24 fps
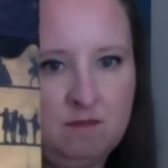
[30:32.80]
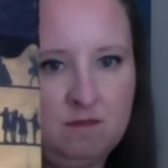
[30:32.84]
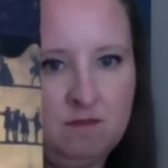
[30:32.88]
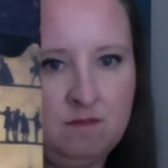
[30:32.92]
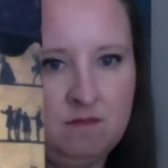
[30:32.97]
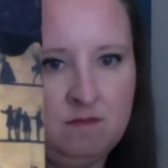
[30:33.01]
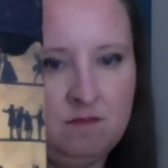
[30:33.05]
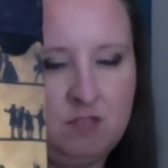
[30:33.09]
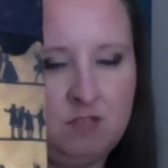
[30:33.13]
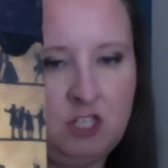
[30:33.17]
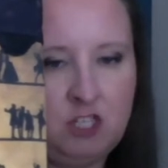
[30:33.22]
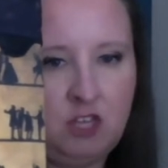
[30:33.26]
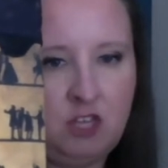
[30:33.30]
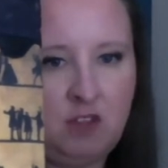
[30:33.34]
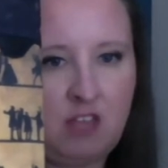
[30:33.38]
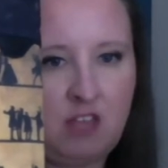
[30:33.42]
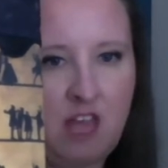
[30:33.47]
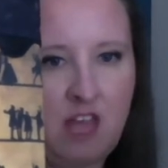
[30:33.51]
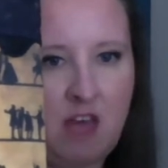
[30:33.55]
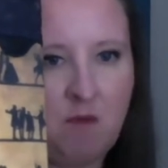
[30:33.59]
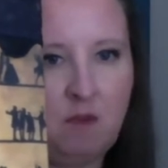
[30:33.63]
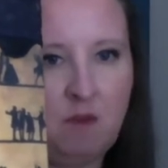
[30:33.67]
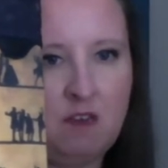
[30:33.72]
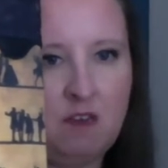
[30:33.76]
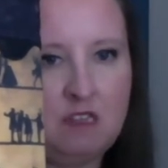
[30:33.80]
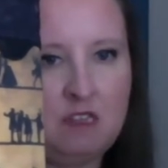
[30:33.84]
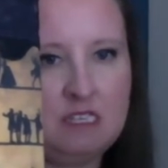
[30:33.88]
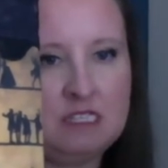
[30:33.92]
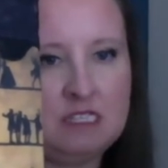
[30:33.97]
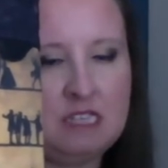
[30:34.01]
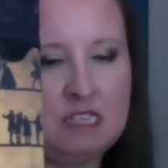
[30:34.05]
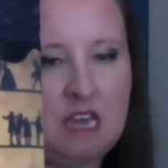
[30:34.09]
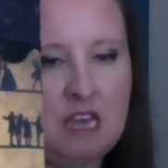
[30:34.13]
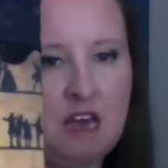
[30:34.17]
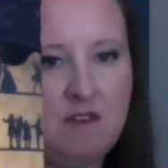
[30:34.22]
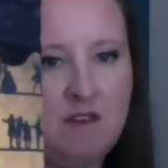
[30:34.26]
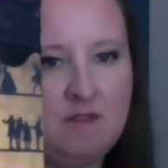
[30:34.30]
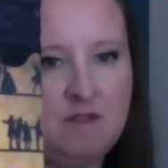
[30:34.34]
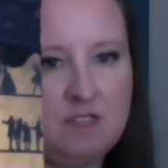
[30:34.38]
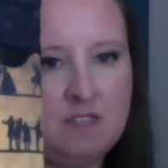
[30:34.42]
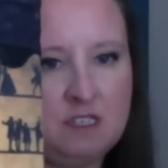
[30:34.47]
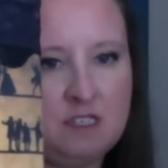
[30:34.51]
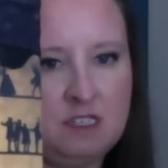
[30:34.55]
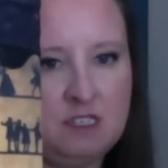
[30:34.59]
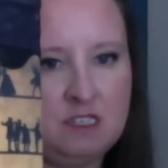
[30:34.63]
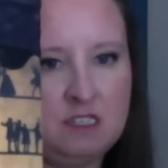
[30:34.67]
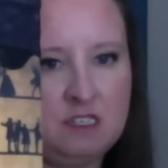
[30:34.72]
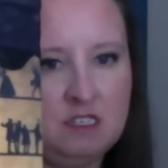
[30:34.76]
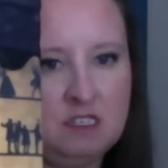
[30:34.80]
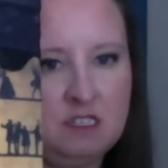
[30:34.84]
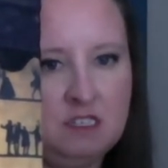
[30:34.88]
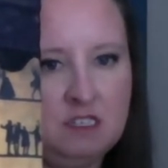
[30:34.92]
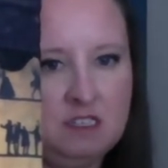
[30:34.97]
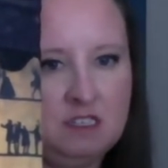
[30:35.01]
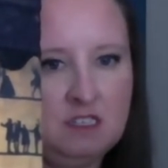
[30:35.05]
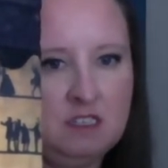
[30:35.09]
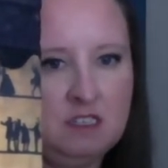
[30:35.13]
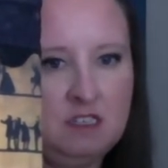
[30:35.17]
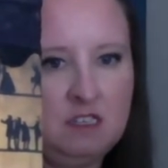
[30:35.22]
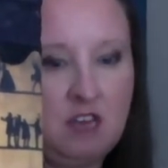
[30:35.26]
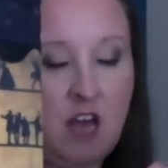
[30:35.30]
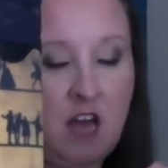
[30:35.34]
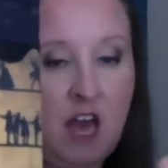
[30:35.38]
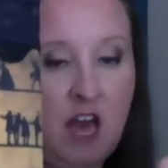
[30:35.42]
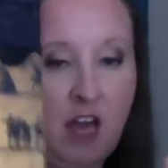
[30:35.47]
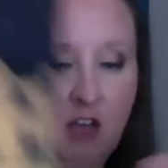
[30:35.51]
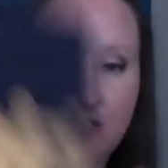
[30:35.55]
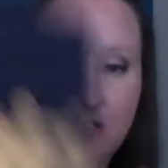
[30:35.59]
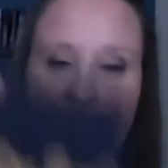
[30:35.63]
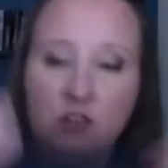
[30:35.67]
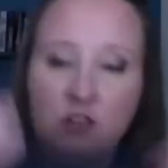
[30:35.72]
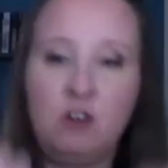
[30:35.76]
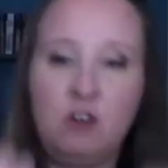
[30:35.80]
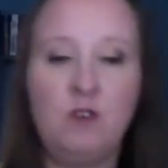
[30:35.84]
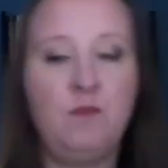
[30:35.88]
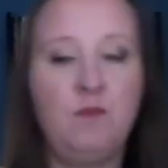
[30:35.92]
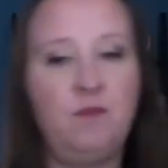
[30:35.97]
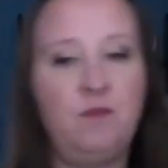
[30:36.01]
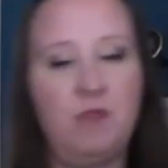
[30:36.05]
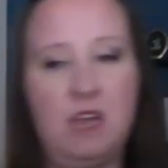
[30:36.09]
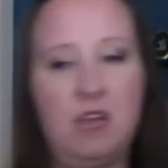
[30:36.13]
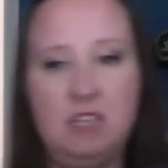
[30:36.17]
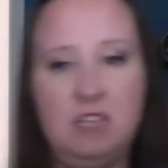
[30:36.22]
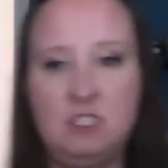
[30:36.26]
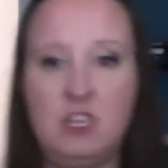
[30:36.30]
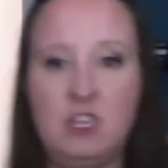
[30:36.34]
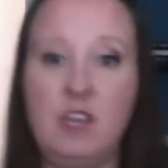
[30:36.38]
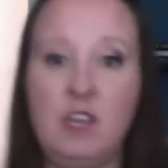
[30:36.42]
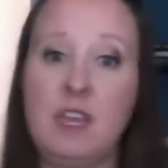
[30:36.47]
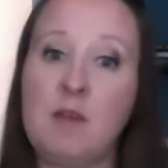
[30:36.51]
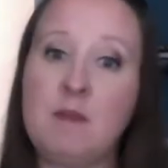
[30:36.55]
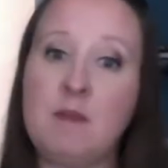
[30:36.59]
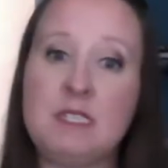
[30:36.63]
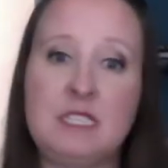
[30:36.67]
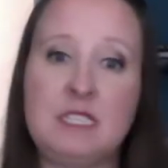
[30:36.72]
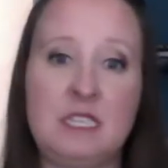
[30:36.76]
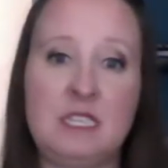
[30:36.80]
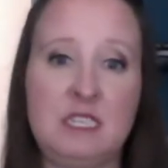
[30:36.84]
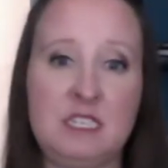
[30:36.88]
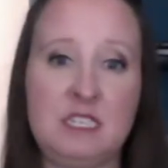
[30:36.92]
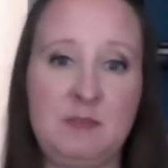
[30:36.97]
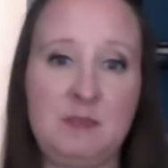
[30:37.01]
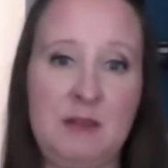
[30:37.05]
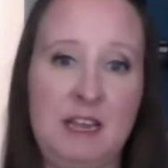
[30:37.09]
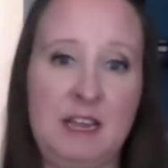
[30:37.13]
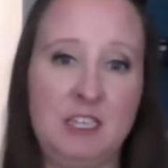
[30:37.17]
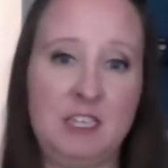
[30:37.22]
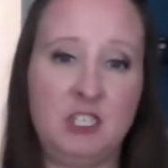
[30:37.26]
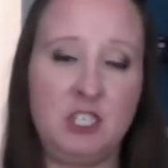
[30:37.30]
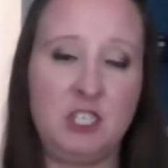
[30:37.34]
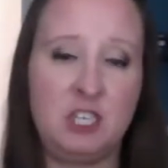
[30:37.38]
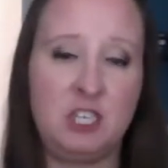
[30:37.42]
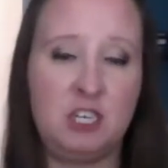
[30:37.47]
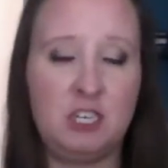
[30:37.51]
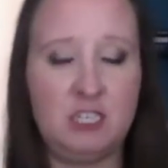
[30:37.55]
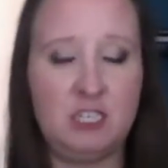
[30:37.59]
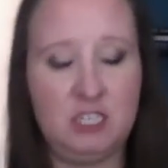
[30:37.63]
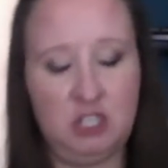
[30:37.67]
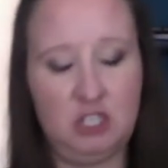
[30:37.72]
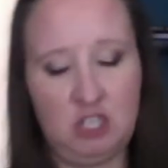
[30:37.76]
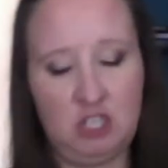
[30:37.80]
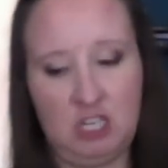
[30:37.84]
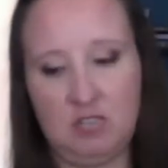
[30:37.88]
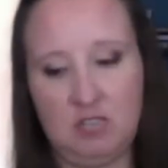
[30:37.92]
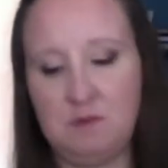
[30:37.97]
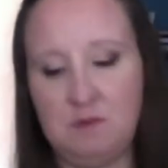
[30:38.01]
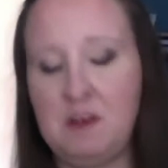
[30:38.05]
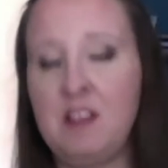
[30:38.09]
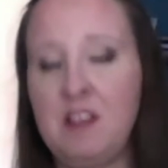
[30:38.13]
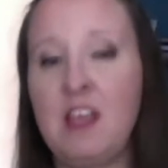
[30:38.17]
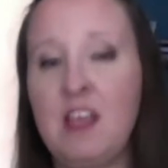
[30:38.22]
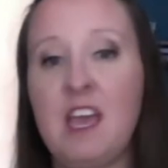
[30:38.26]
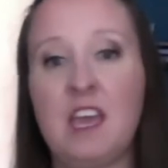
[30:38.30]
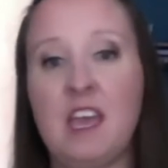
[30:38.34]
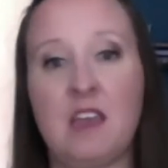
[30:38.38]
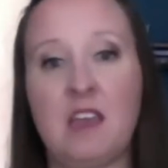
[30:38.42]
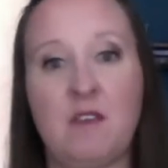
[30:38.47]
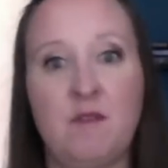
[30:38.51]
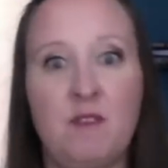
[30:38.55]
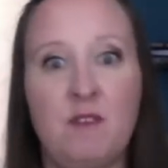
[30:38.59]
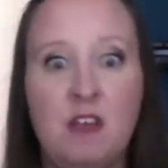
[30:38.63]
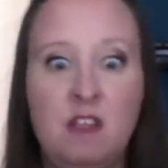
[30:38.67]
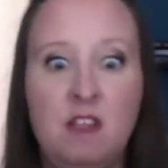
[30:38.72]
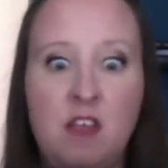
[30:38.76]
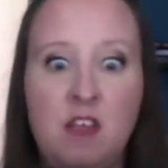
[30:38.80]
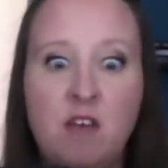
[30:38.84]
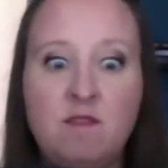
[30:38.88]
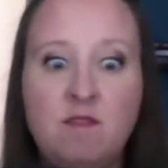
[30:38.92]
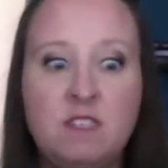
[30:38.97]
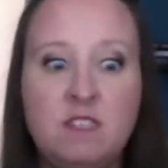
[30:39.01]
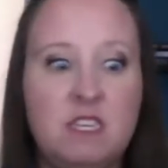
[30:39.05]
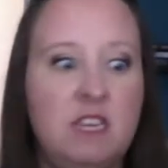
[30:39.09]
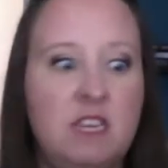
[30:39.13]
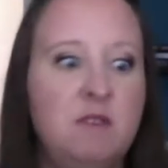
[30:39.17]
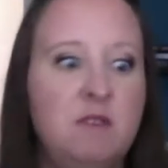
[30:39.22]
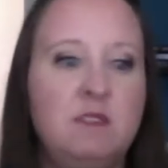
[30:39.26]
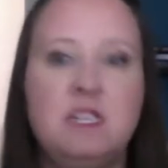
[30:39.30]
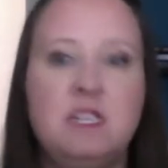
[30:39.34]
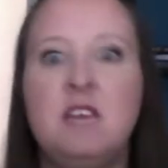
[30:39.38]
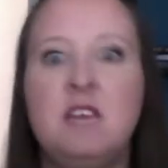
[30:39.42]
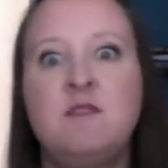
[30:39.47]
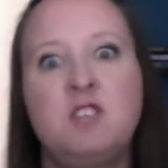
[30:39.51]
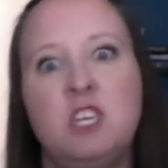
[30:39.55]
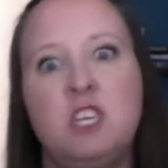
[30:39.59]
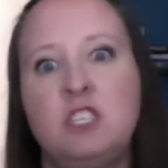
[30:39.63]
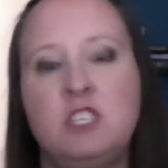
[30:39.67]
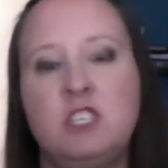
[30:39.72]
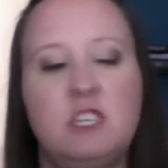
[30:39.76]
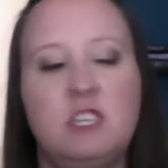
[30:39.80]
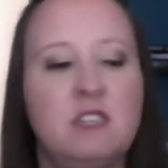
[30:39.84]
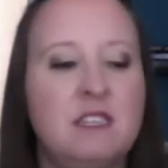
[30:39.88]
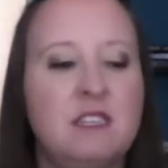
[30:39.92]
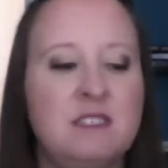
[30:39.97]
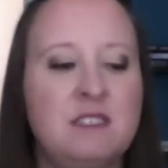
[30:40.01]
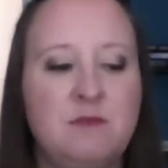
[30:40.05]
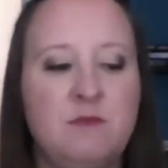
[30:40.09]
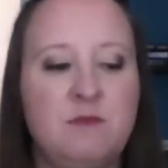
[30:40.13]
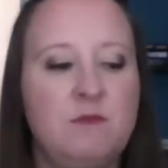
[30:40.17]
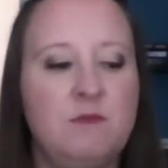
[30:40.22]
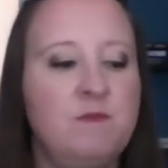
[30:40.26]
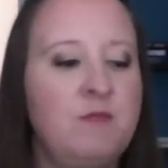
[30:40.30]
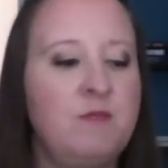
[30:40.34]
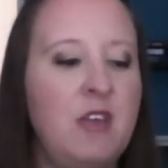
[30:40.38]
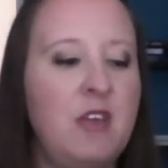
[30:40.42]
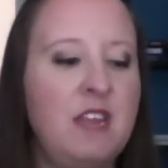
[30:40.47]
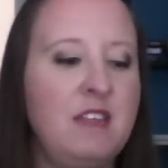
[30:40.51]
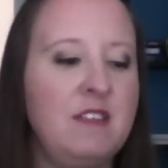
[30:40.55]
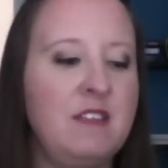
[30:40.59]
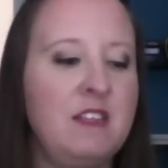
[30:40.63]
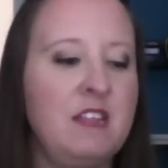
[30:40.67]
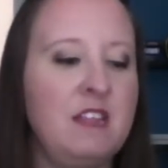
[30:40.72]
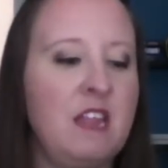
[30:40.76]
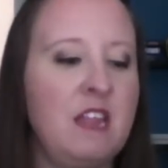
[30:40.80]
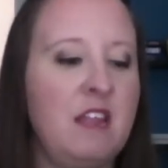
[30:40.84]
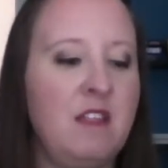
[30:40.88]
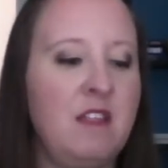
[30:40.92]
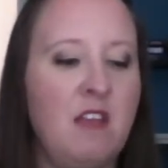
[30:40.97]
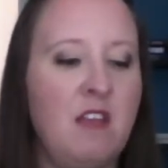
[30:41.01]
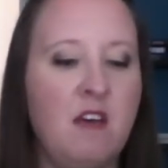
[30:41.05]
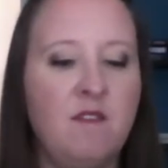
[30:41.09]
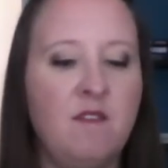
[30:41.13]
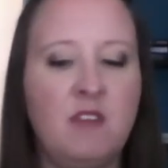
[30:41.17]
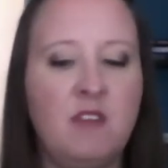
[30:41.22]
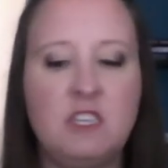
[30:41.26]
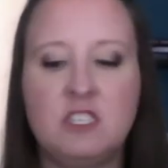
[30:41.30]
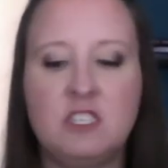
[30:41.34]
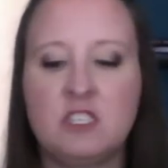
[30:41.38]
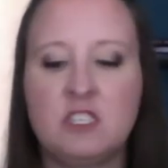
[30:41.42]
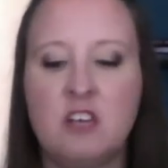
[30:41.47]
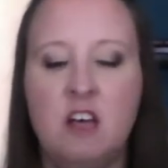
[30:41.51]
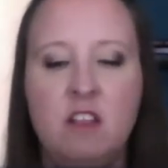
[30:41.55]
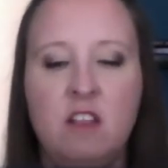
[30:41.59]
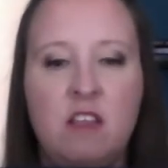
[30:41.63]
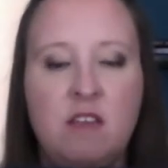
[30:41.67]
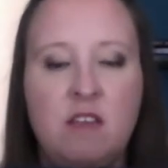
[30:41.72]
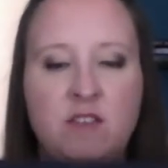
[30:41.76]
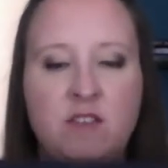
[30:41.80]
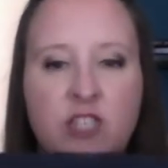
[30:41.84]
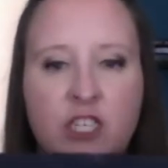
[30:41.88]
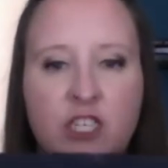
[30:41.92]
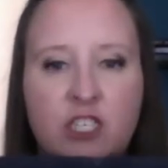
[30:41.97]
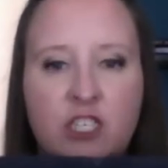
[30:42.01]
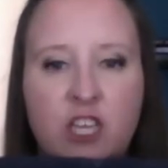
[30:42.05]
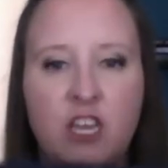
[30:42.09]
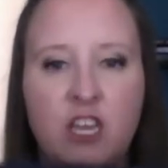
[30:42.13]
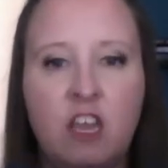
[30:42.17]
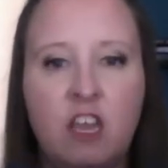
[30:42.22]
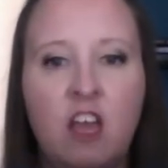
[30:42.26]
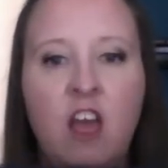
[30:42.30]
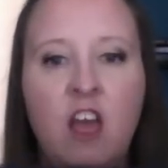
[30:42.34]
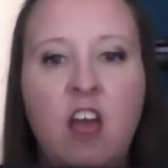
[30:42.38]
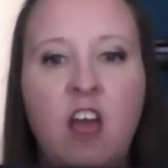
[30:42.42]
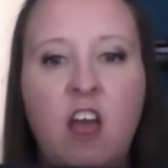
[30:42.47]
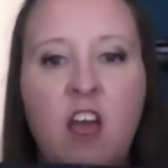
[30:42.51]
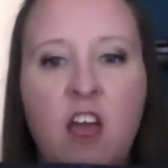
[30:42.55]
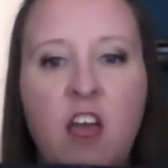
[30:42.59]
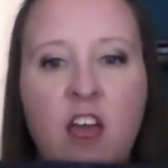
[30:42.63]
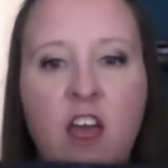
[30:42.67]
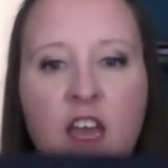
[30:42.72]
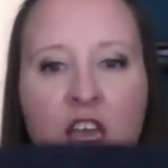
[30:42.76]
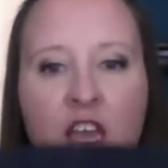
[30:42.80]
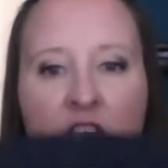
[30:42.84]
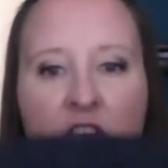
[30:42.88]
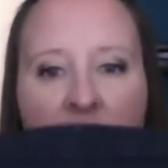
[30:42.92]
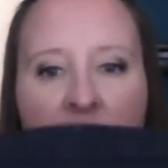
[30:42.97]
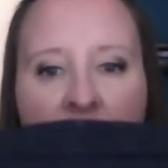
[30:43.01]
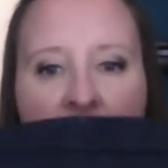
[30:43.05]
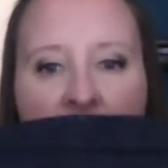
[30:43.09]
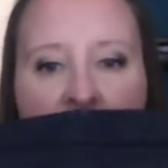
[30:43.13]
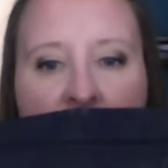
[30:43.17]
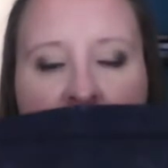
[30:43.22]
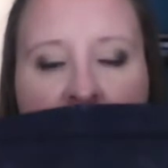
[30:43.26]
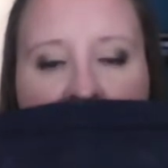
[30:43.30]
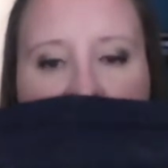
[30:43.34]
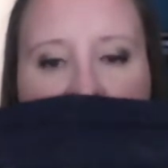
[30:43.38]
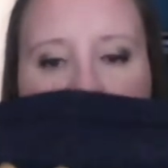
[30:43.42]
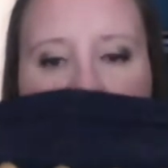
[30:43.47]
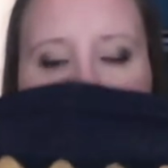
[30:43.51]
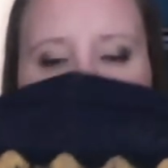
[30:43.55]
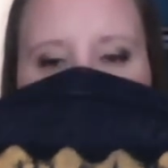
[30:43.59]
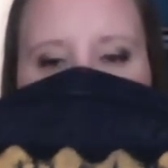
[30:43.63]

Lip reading: She only had one of these left, and I saw Hamilton this past year, and it changed my life. I loved it. It was life-changing. That's anything that I love, I just call it life-changing. And